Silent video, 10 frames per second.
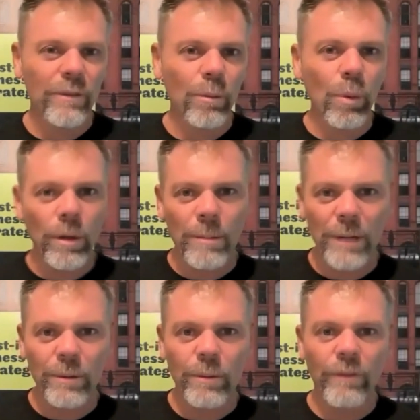from word of
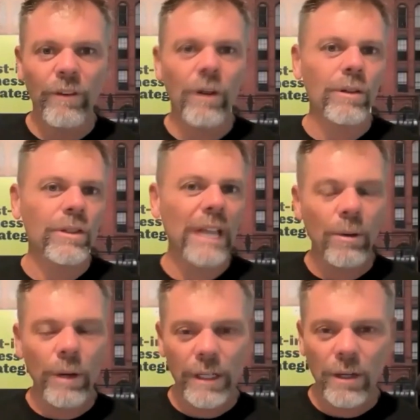mouth and referrals. How
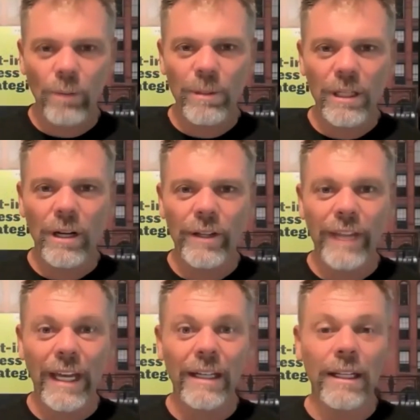do I go beyond that?